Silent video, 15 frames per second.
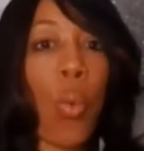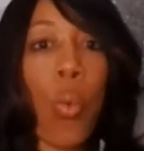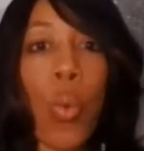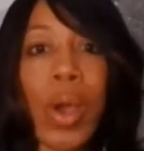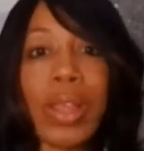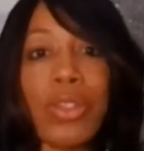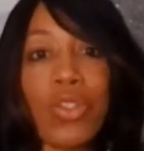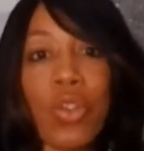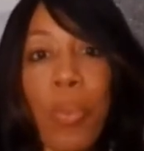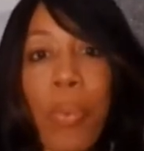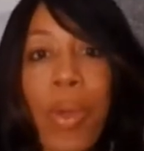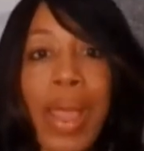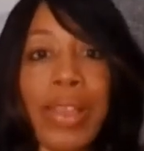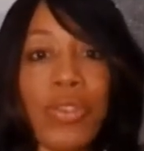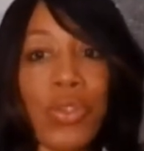what to
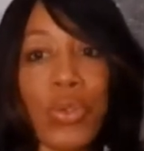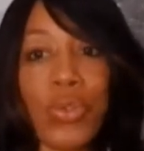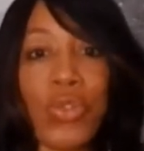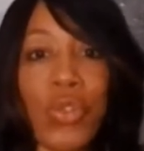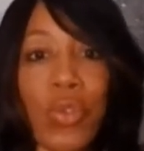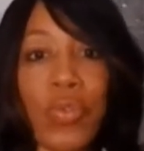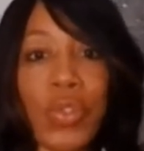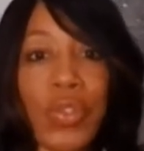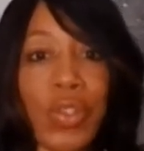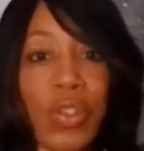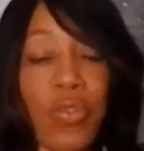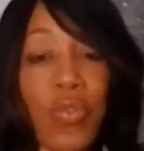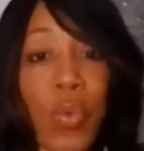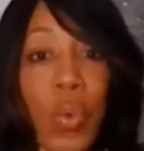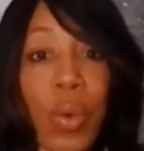price her services
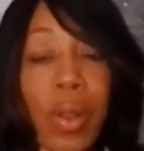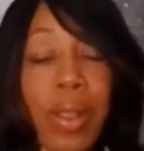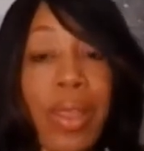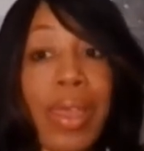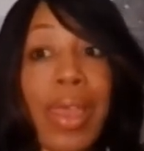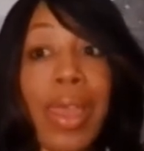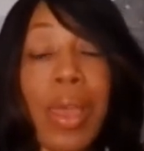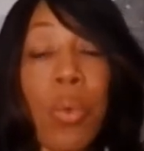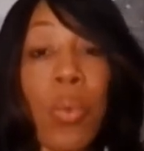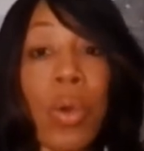for.